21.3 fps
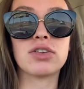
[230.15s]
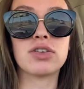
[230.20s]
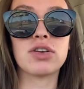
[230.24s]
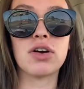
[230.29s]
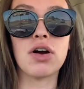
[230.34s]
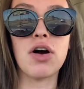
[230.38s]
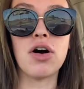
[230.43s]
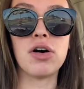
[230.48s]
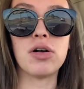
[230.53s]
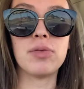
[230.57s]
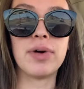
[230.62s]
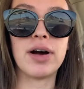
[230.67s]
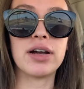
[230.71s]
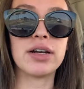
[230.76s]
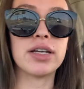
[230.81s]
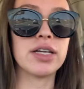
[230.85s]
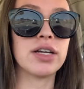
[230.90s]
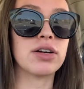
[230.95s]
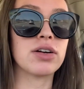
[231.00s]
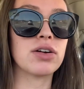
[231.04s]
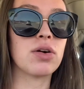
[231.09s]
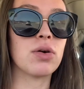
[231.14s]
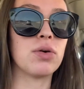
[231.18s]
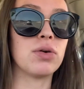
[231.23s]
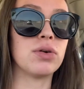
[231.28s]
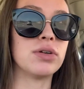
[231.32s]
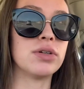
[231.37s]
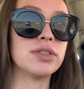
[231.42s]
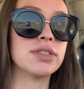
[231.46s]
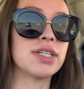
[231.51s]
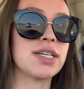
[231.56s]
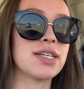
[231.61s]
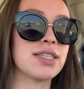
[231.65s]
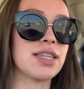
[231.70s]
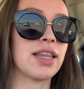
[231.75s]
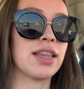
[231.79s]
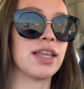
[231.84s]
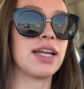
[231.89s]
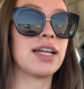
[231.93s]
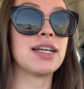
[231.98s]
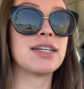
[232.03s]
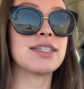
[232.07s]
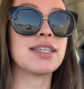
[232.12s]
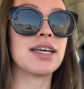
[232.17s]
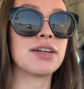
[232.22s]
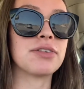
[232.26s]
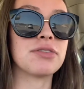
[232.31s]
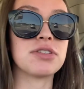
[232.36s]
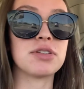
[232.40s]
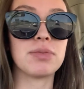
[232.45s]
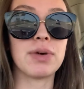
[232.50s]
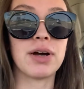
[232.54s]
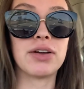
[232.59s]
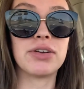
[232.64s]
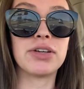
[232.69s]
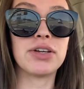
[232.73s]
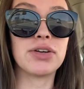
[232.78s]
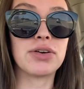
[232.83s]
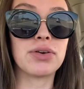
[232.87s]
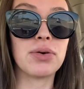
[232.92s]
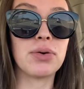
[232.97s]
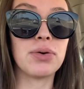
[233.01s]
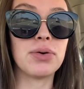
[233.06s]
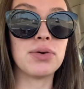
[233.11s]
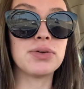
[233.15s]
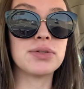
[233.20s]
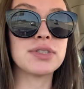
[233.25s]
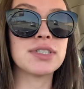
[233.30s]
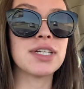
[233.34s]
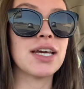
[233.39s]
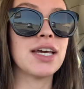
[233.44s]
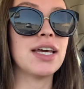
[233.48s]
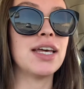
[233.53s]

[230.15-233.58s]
They're all about a year old, because the lady said it was about a year old.